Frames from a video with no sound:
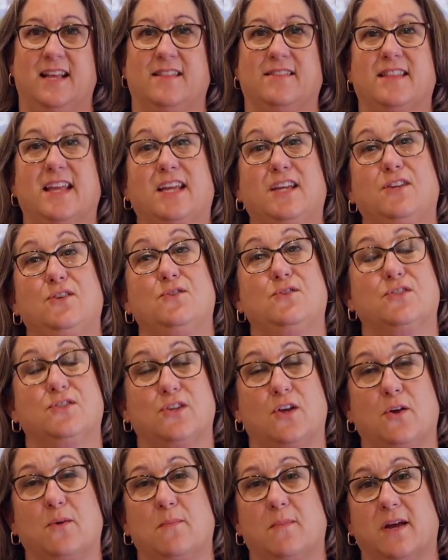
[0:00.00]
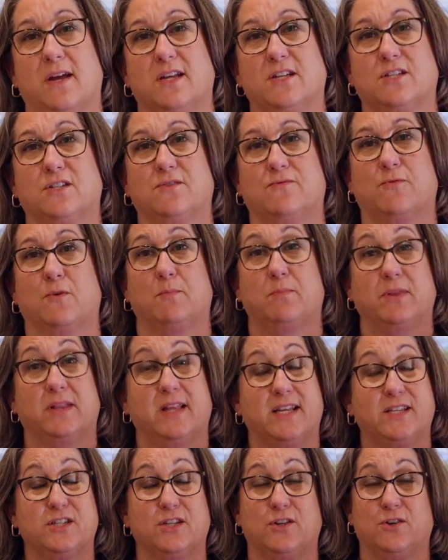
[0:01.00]
Thank you so much for
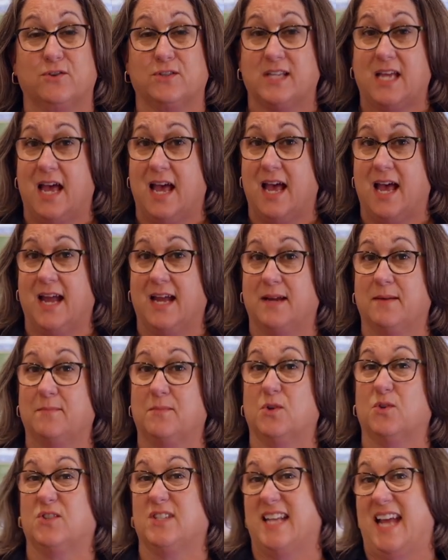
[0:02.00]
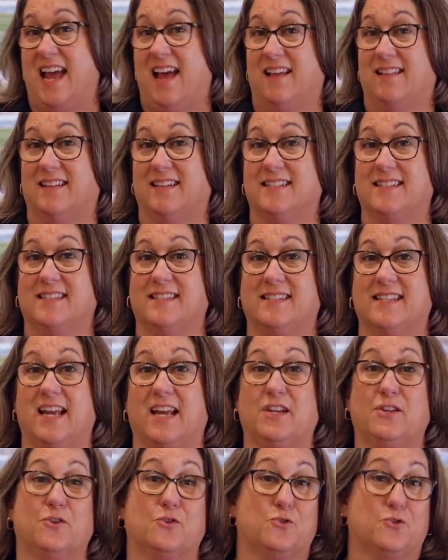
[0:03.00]
pledging your time, your talents,
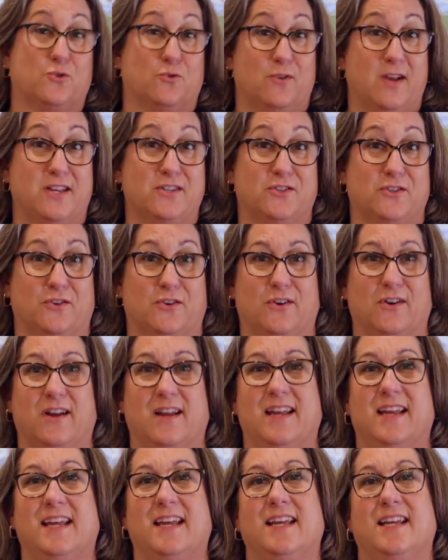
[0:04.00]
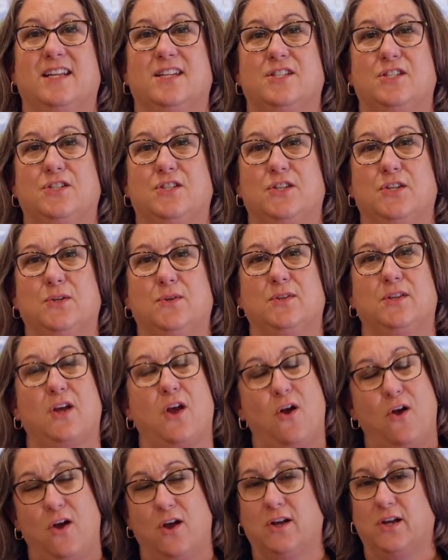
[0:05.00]
and your treasure to the
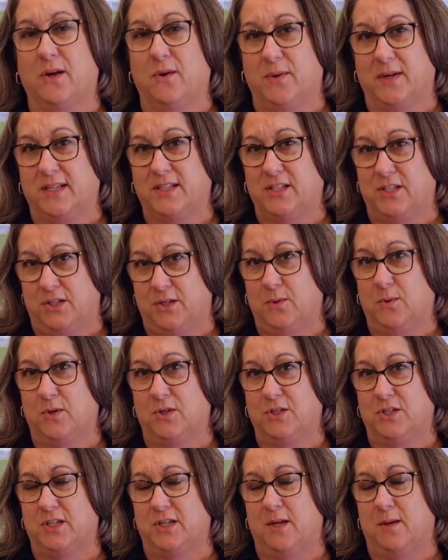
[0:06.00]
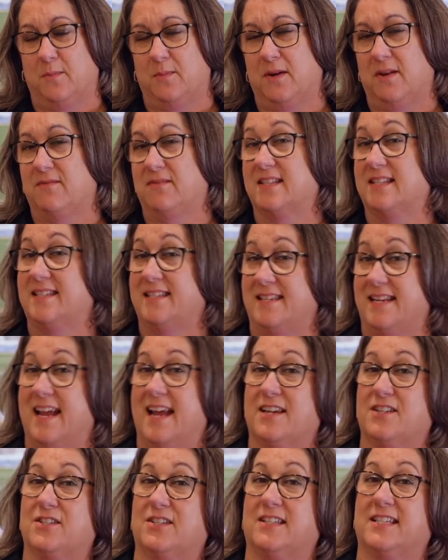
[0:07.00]
ongoing stewardship of this
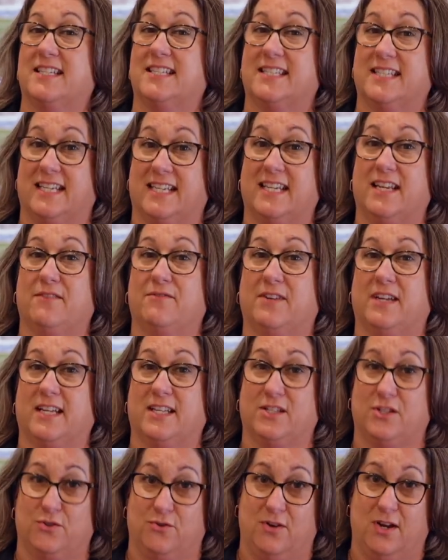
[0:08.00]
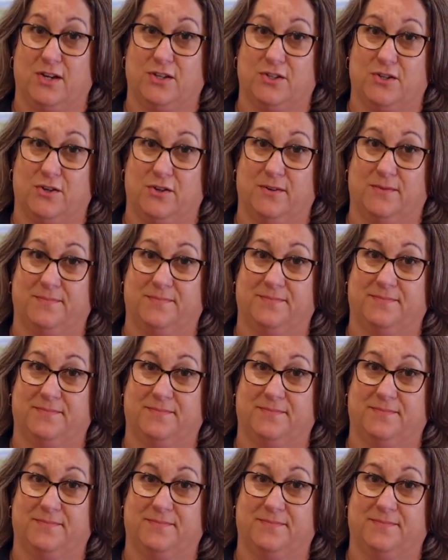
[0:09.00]
nationally significant structure.